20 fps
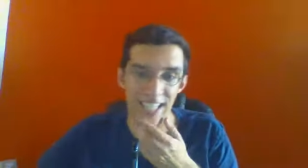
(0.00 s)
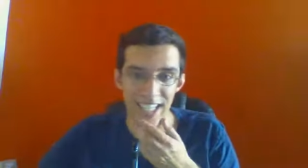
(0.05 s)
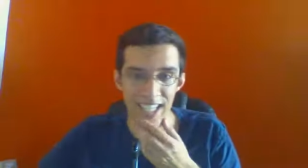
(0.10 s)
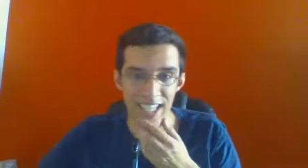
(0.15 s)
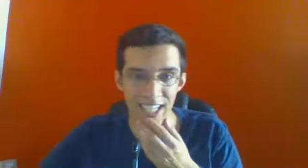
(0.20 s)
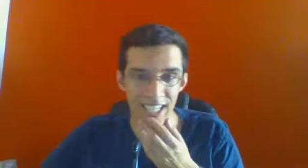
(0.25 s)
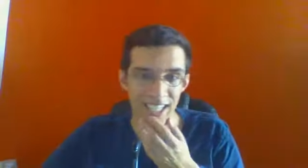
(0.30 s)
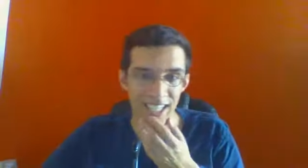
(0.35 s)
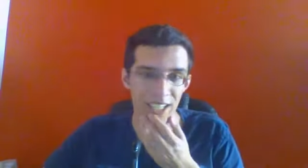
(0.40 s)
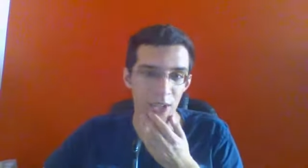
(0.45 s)
the,
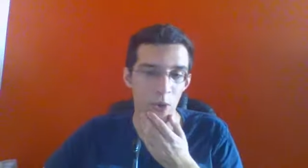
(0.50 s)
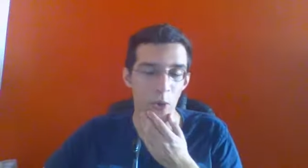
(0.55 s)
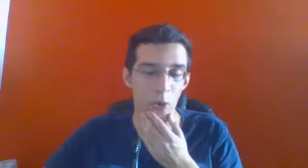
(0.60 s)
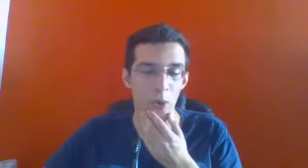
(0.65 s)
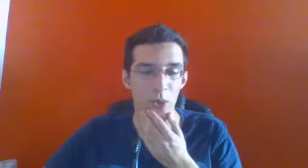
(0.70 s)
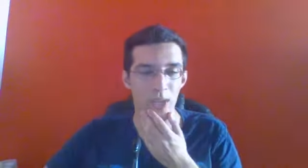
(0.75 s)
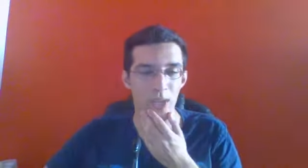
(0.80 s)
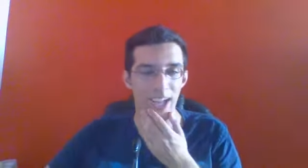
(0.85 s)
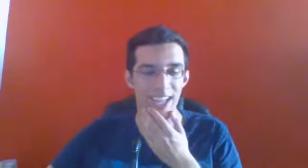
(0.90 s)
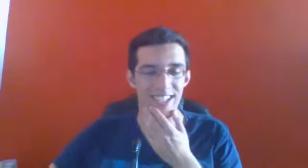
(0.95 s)
the
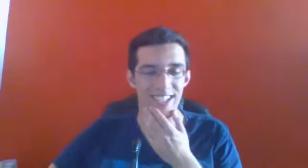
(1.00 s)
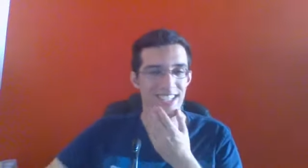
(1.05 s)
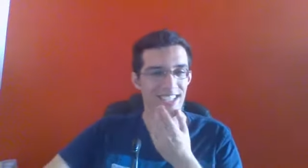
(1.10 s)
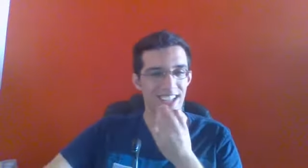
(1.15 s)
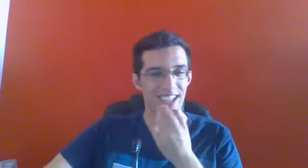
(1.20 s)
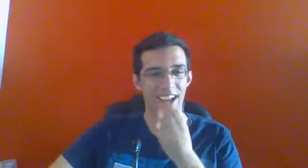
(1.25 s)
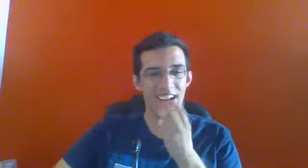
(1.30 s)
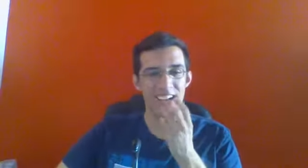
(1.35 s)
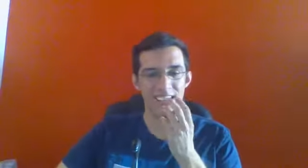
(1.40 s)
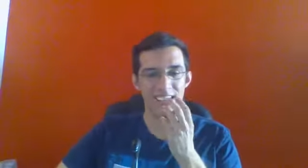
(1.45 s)
whole Cake
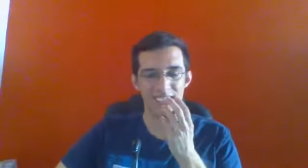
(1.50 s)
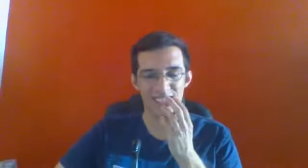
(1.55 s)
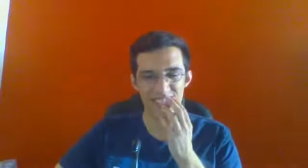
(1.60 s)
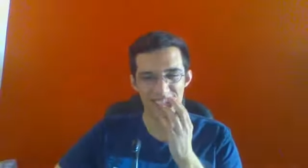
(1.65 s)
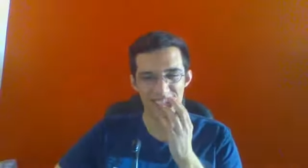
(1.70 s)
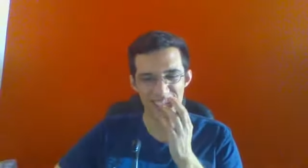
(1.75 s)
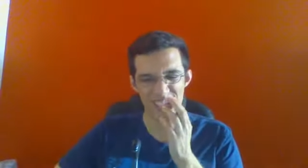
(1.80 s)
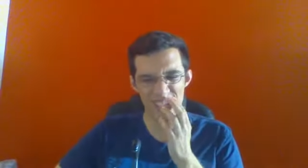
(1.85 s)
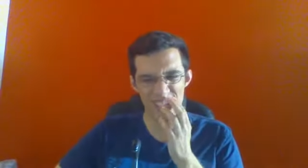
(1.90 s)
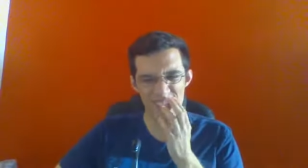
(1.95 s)
saga,
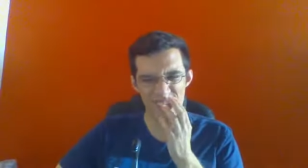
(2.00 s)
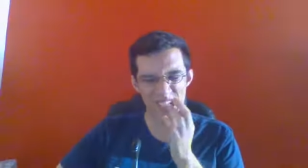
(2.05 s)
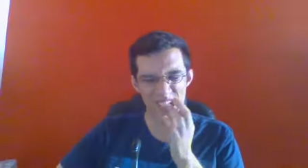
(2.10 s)
jeez.